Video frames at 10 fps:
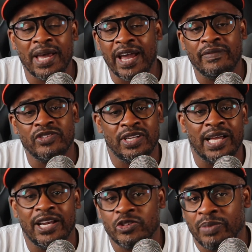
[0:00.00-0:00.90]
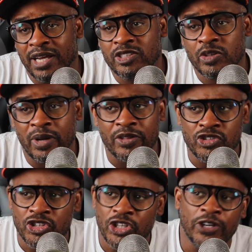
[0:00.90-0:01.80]
average in college basketball
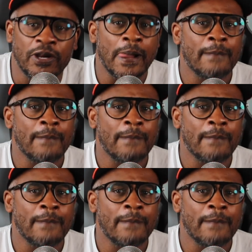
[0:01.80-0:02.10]
this year